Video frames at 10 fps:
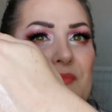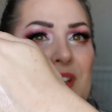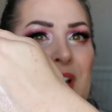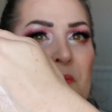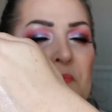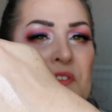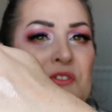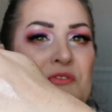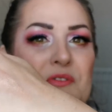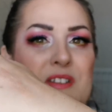How
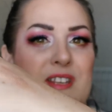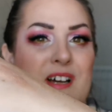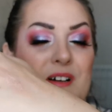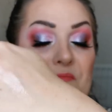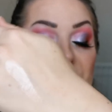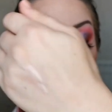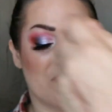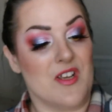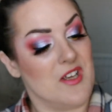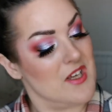beautiful is that?
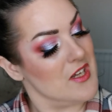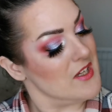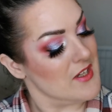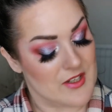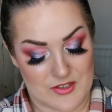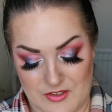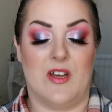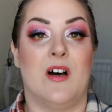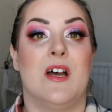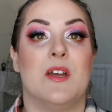
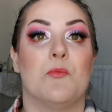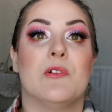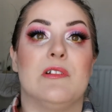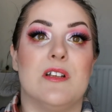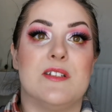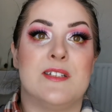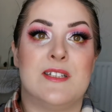I will